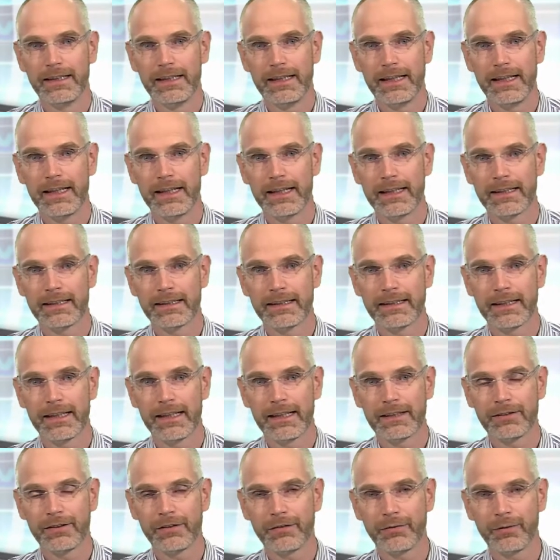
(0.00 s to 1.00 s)
And
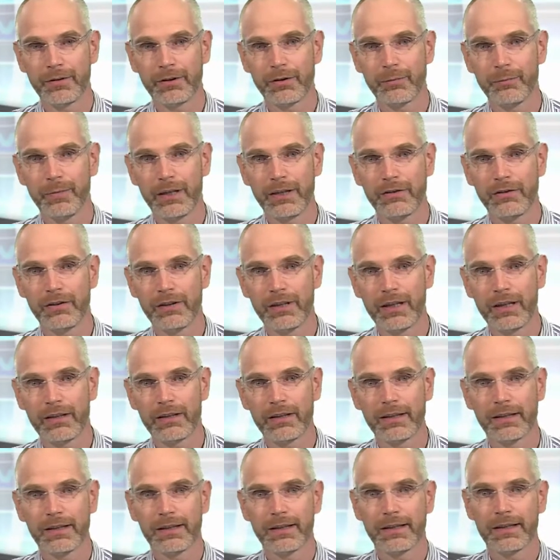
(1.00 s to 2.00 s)
I just want to mention that
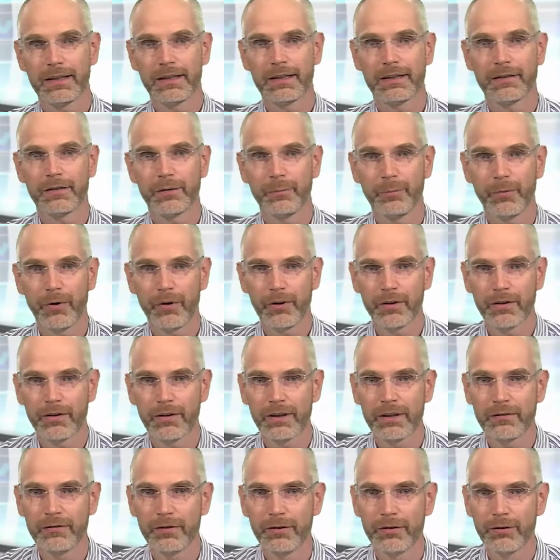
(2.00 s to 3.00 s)
it's important
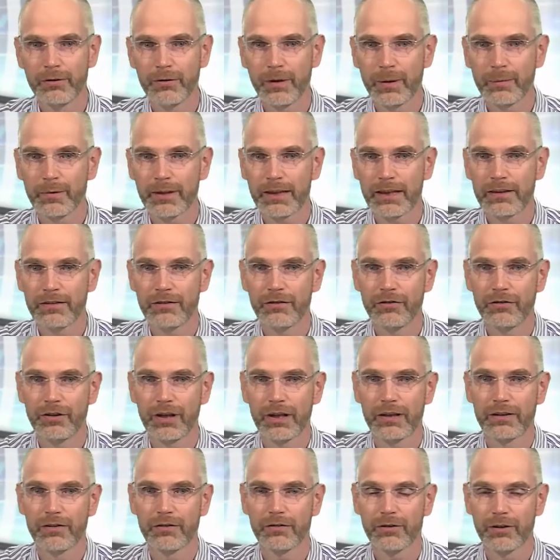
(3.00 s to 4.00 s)
that if you do application
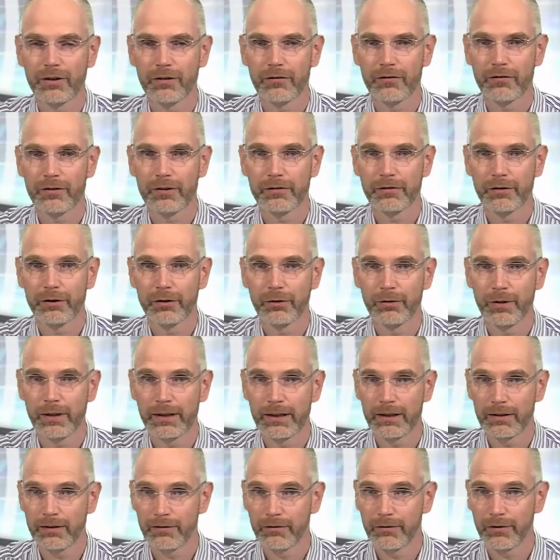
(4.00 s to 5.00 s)
chain discovery, if you do
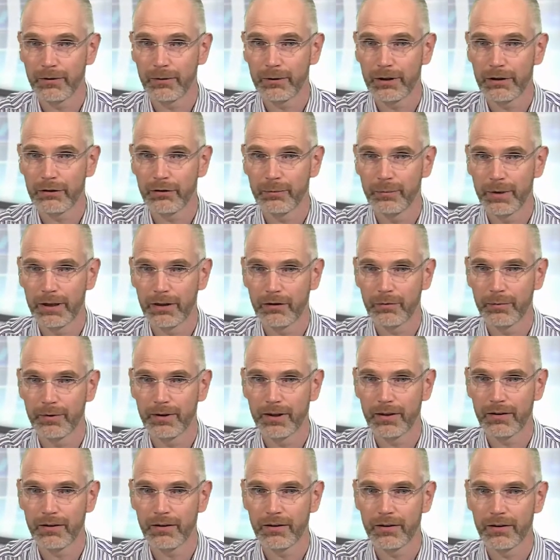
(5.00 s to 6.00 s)
any configuration management
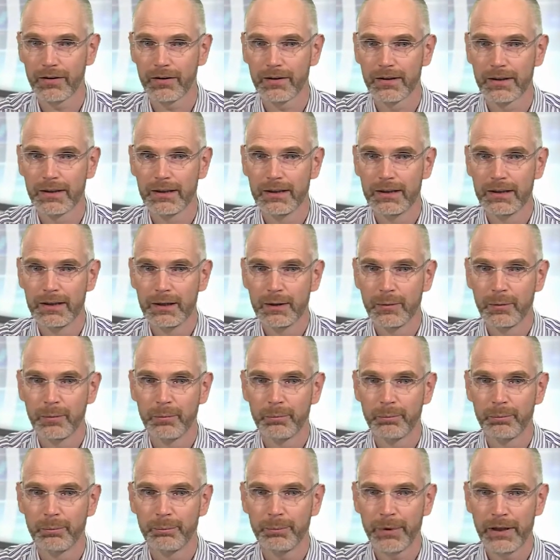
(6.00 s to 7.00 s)
at all,
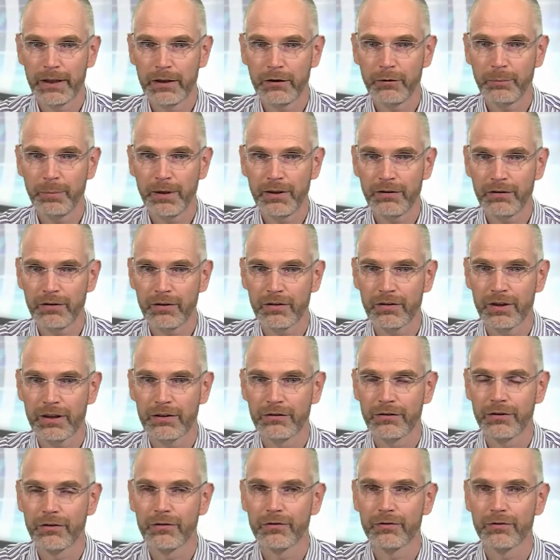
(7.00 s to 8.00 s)
pay special
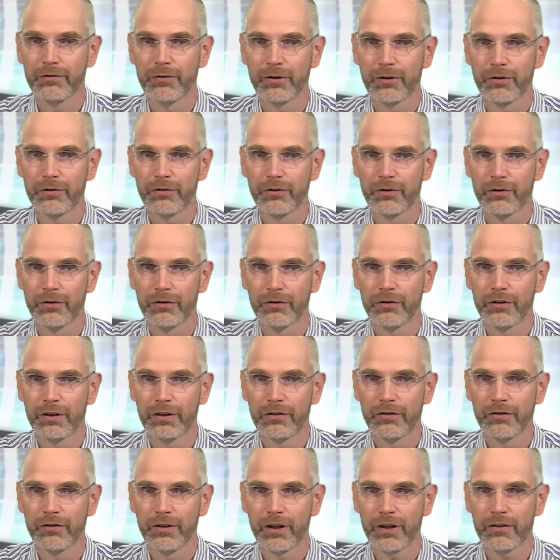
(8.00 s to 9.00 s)
attention to versions.
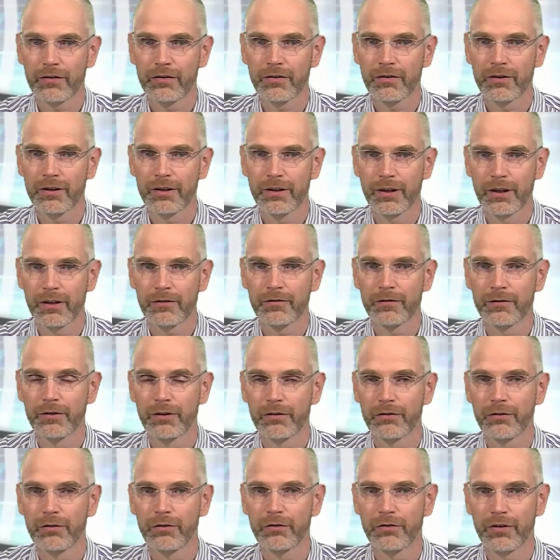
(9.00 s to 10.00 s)
It's not enough
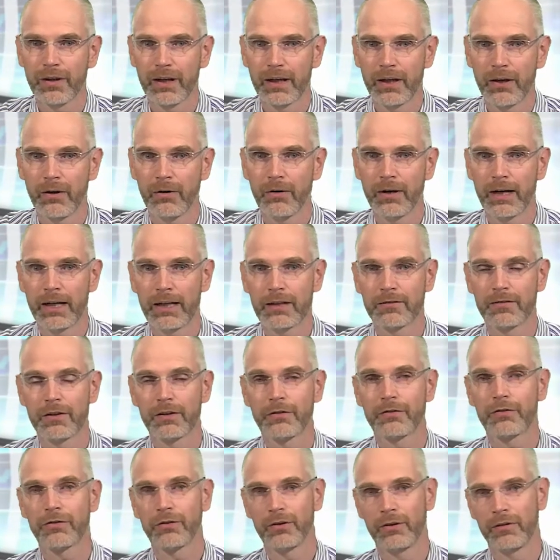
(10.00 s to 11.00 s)
just to say, oh, I have
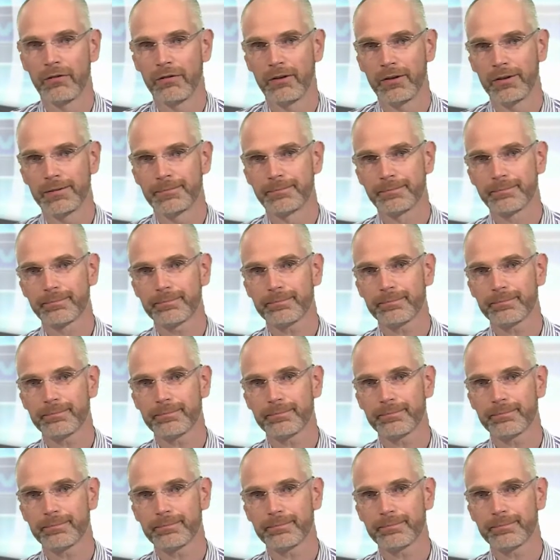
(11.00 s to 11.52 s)
this server